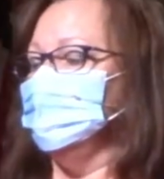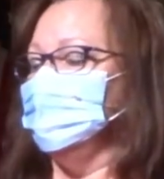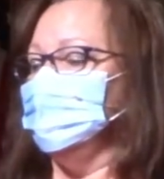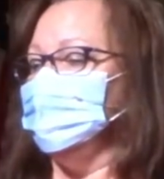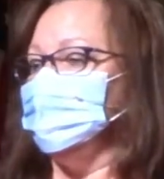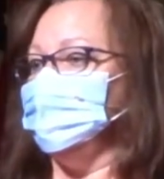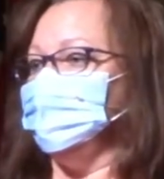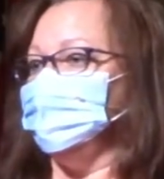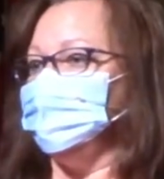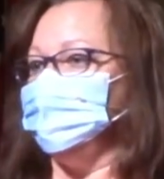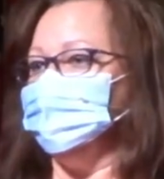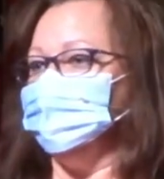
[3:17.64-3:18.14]

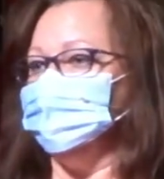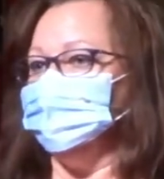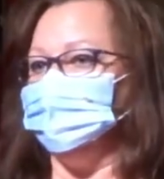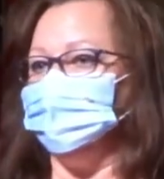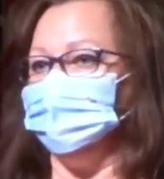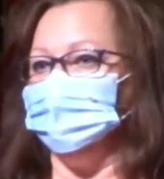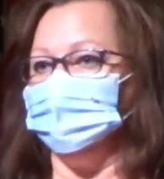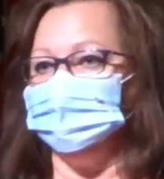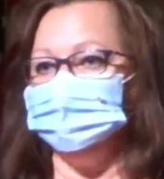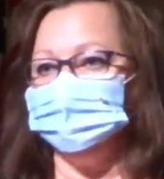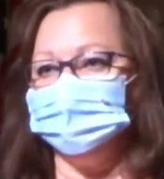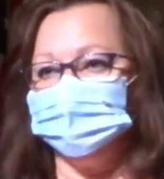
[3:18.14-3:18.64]
If you've
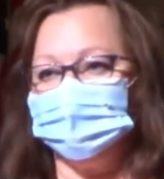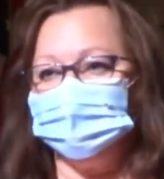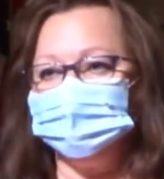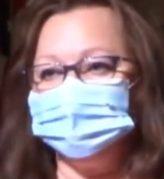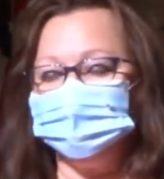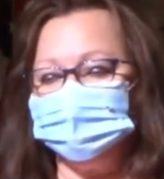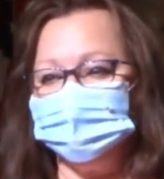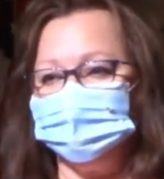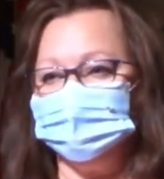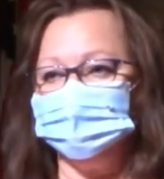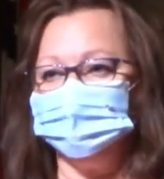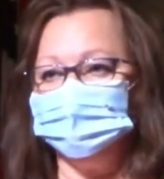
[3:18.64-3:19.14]
not
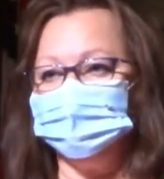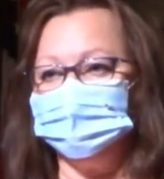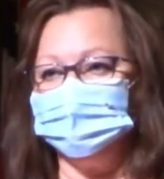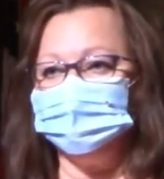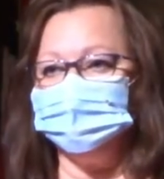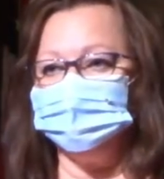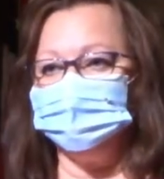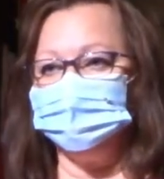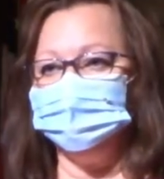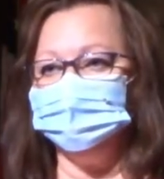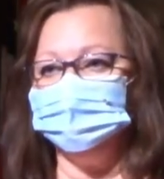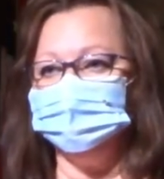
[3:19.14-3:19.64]
brought that
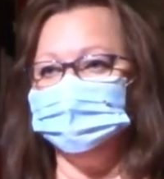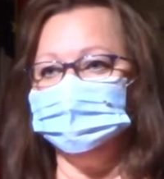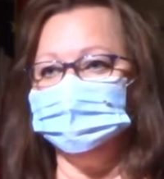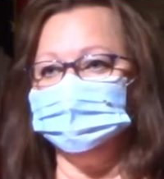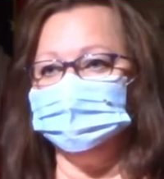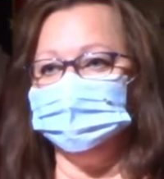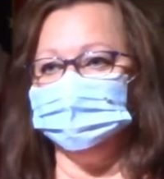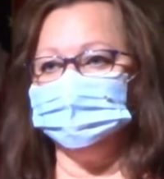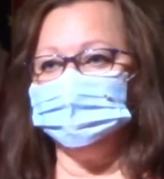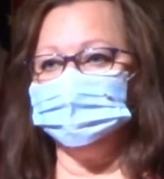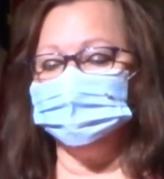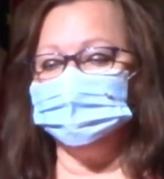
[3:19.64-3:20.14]
with you,
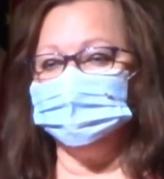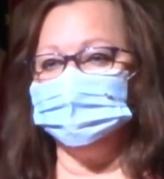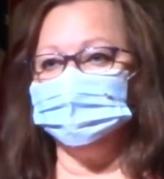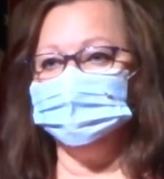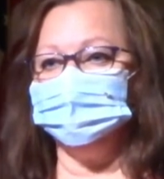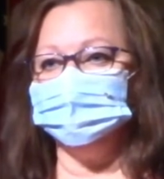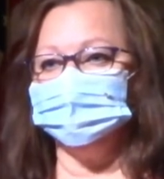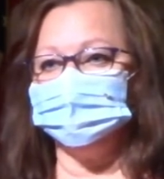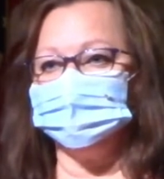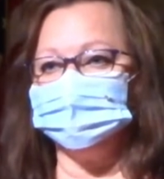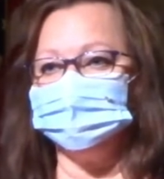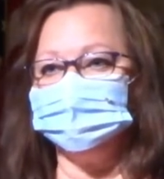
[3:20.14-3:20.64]
those of
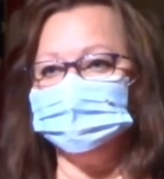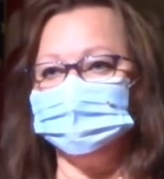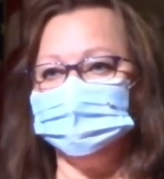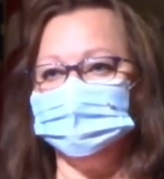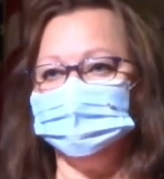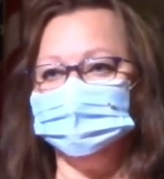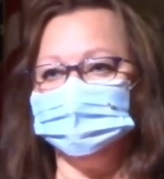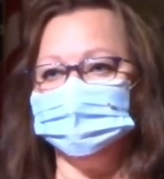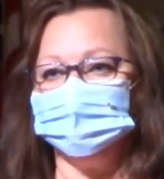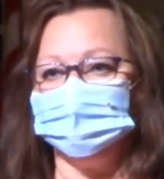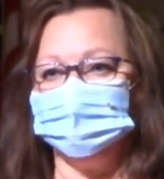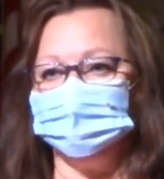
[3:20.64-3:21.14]
you who
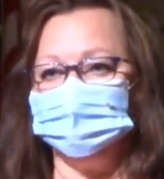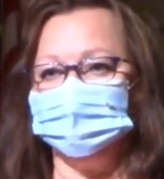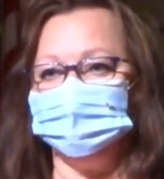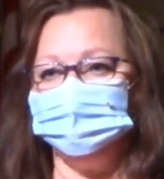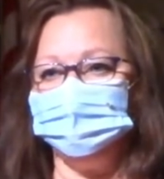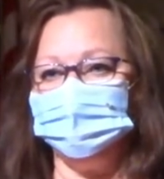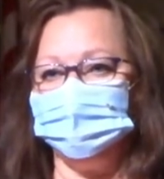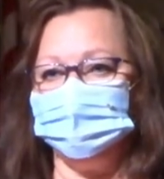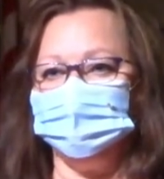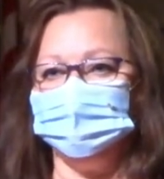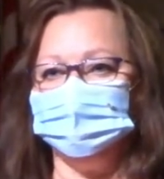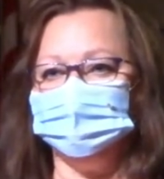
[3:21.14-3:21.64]
received one in the
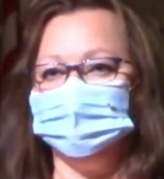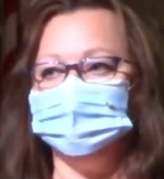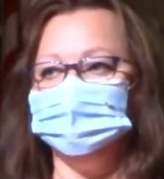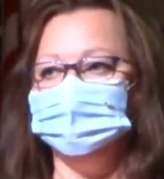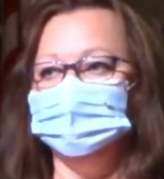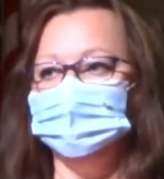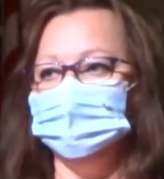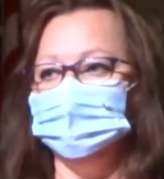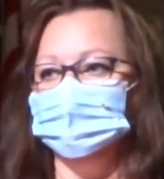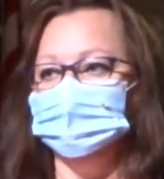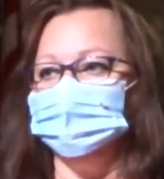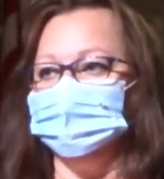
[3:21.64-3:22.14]

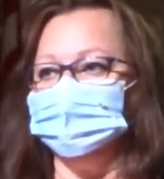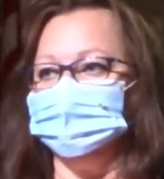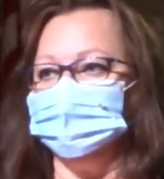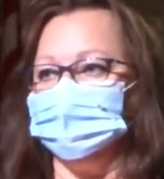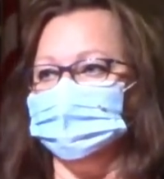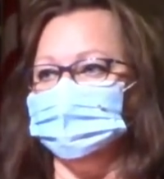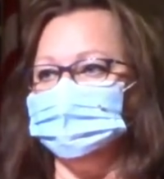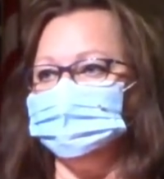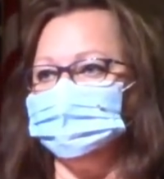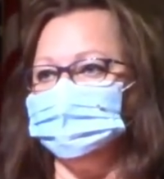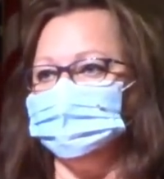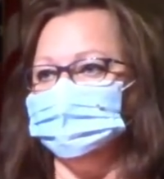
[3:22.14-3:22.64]
mail, we've
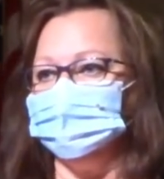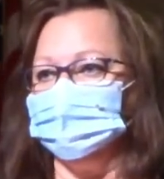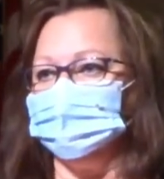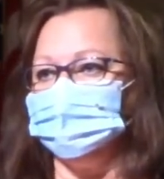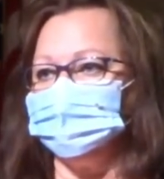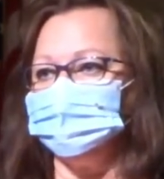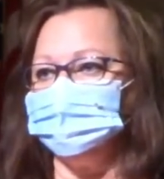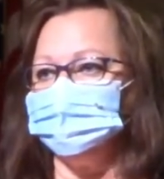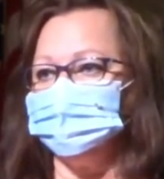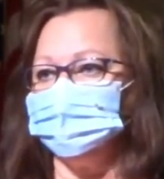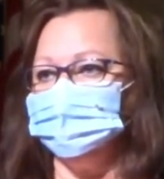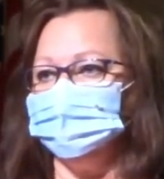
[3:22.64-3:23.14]
got some
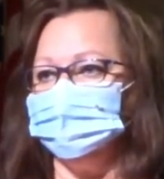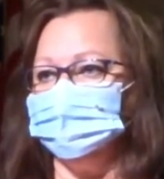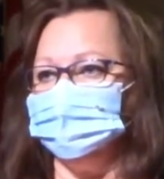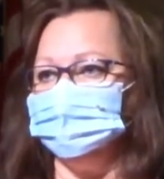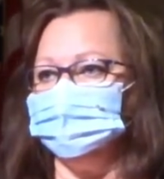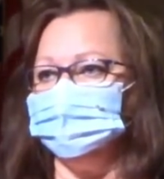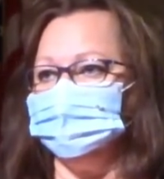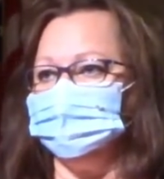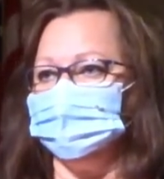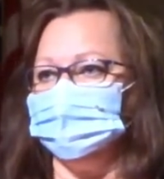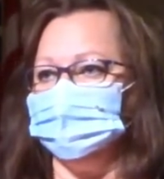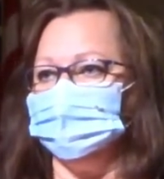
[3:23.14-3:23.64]
extra
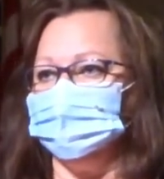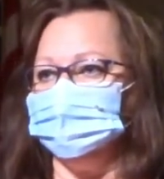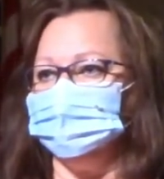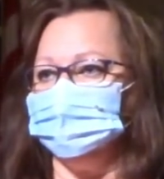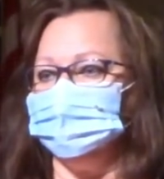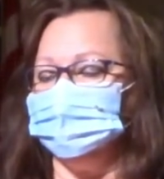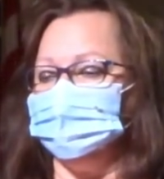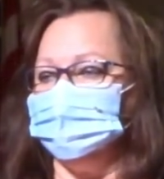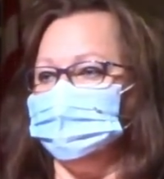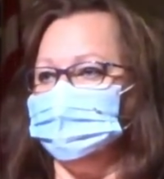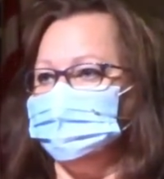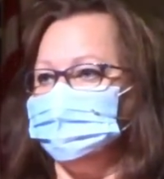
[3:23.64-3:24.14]
ones
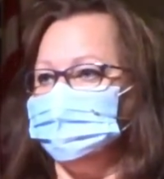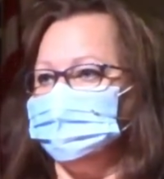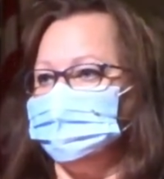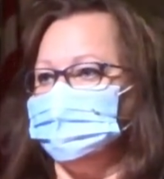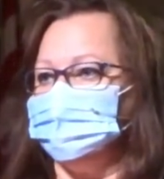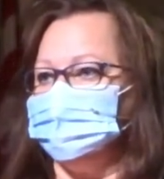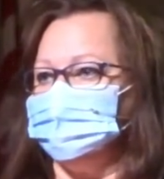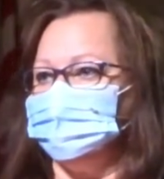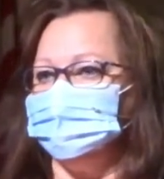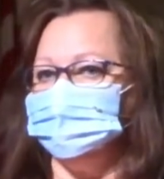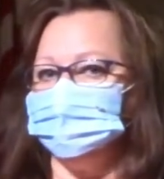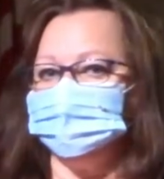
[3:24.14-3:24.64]
at the
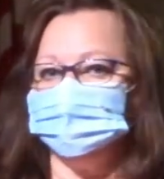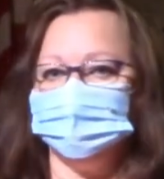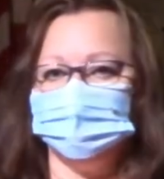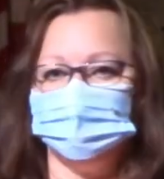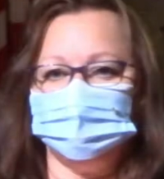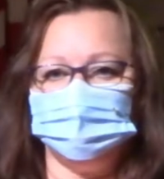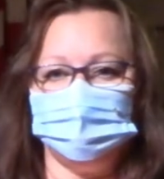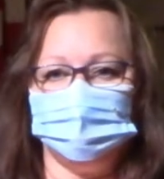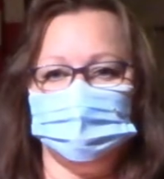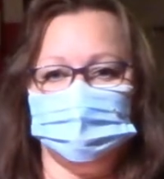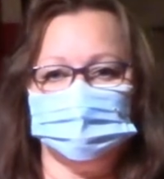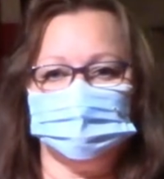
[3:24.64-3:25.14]
entrances where
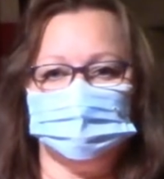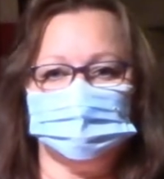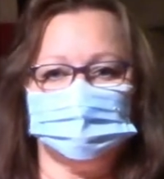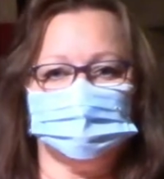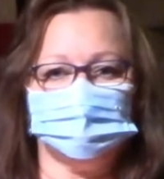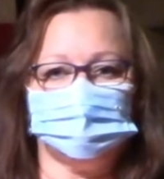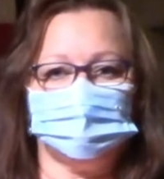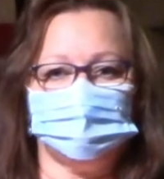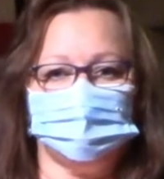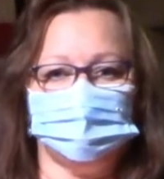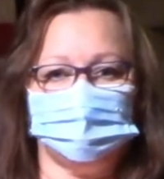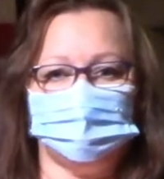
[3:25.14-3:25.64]
the
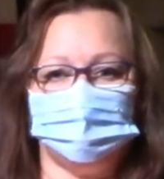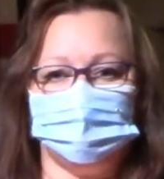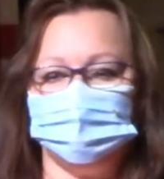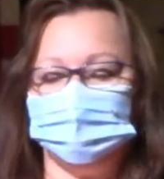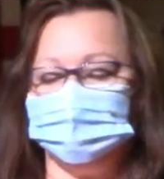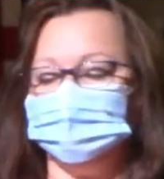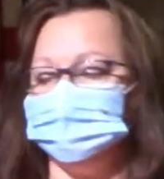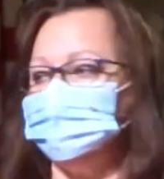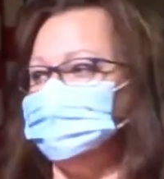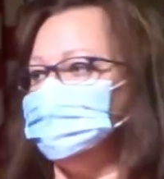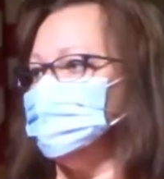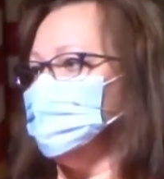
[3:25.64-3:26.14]
ushers have
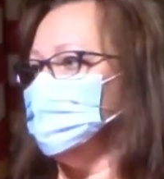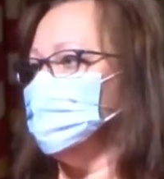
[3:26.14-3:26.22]
been.